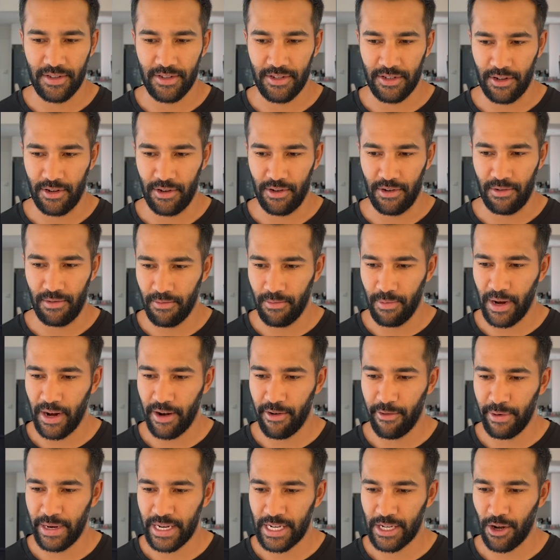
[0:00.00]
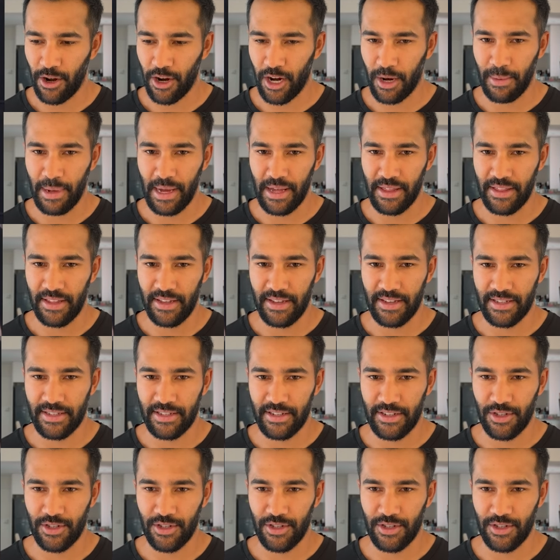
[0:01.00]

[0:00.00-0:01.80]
So whenever we talk about this,